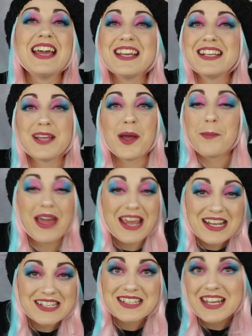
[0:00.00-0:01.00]
is
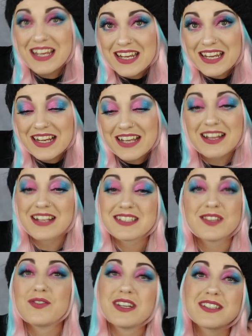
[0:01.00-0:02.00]
amazing, and that's
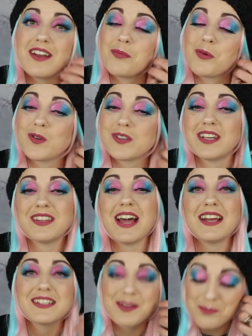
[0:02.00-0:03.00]
the reason I brought it.
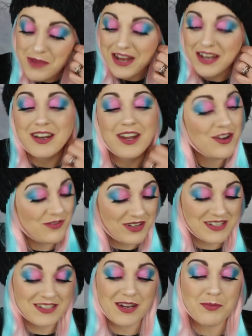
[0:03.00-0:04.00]
That is the main
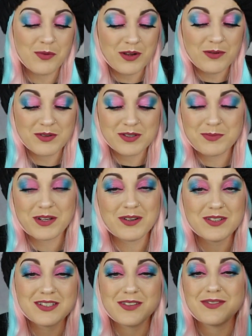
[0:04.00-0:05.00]
reason I bought it, was
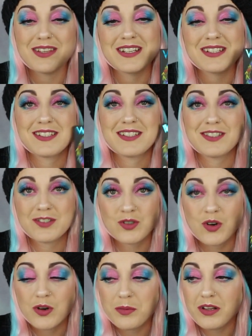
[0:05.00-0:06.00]
because of this. This is
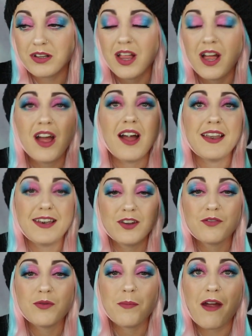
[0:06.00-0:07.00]
adorable. I
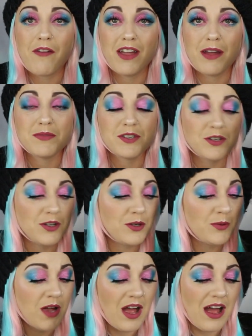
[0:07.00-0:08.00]
love what Barry M
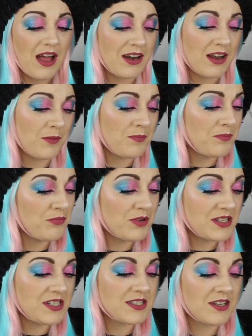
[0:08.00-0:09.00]
do, and I'm
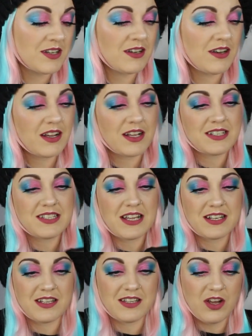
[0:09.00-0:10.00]
pretty certain, like I
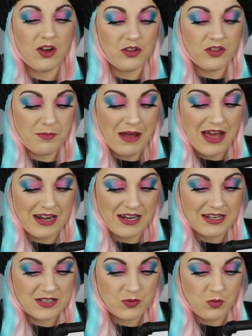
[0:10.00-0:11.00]
said, that the other
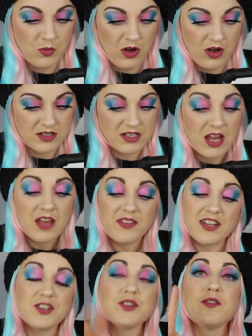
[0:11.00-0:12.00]
palette was,
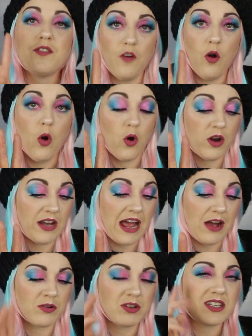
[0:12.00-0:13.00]
they do four
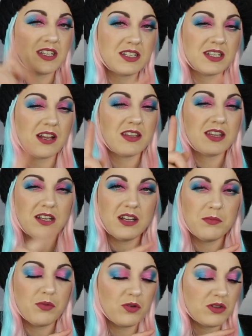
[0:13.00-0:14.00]
now, because they did, I think
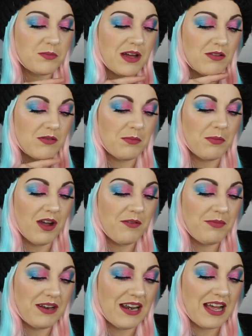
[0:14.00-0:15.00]
they brought them out, might
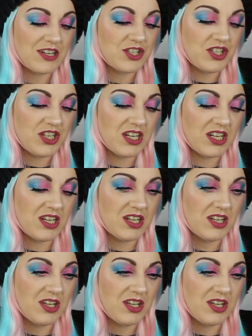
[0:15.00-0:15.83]
have been last year